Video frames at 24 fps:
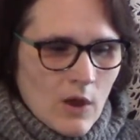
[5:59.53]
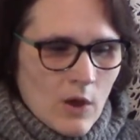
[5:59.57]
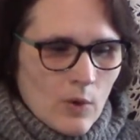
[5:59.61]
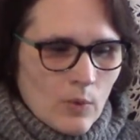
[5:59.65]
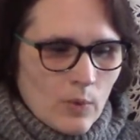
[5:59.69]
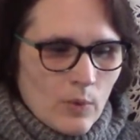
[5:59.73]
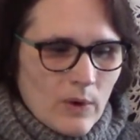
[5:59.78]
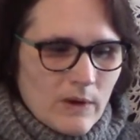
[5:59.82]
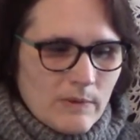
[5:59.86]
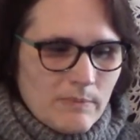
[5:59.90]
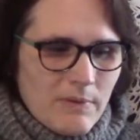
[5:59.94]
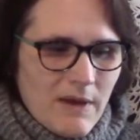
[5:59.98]

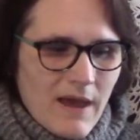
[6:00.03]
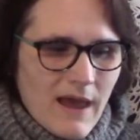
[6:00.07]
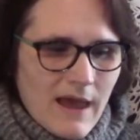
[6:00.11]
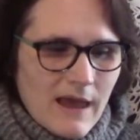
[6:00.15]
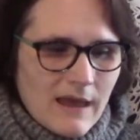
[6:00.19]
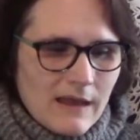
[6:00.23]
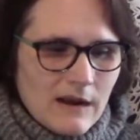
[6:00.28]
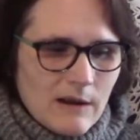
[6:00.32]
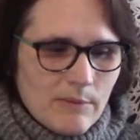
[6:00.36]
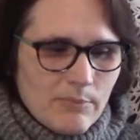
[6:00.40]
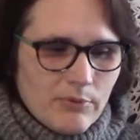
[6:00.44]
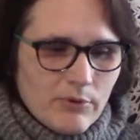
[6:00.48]
When
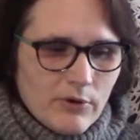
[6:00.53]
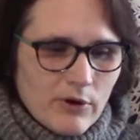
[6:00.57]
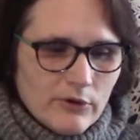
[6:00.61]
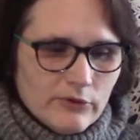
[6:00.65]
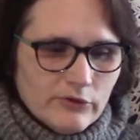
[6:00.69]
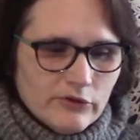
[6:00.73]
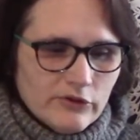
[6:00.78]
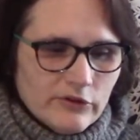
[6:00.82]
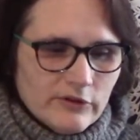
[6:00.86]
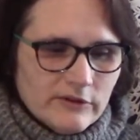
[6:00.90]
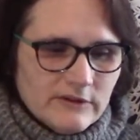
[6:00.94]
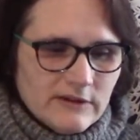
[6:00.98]
Paine
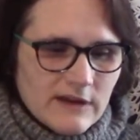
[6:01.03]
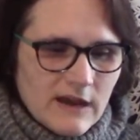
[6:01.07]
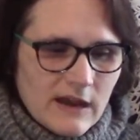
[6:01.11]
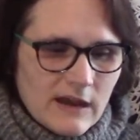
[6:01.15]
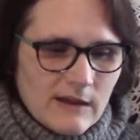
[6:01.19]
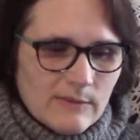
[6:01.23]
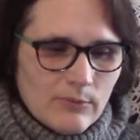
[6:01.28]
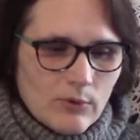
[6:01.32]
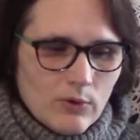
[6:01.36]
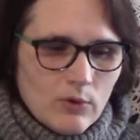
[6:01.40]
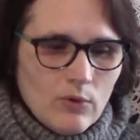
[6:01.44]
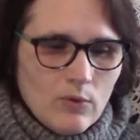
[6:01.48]
approached the
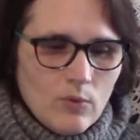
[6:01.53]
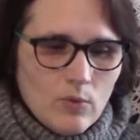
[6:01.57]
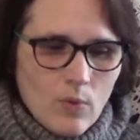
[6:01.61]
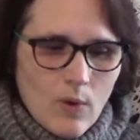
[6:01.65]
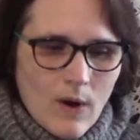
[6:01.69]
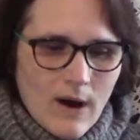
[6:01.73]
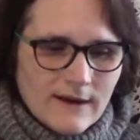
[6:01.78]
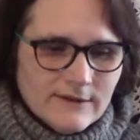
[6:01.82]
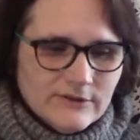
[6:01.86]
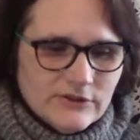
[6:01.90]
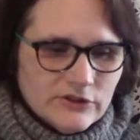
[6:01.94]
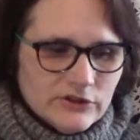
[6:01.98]
table,
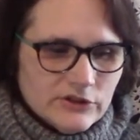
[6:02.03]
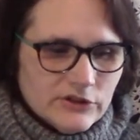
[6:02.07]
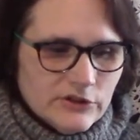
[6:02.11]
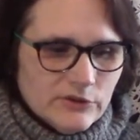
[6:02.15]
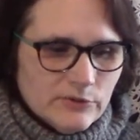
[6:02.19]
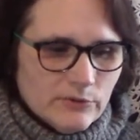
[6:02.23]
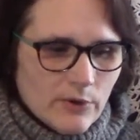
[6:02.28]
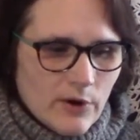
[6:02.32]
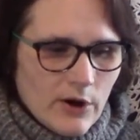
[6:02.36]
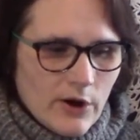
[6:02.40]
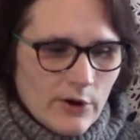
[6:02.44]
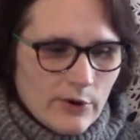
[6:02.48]

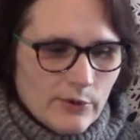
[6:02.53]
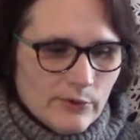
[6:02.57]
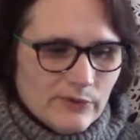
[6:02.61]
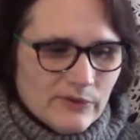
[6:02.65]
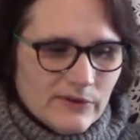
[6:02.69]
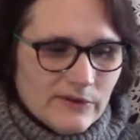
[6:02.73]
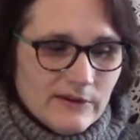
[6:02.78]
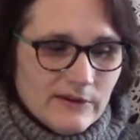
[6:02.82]
Washington rose and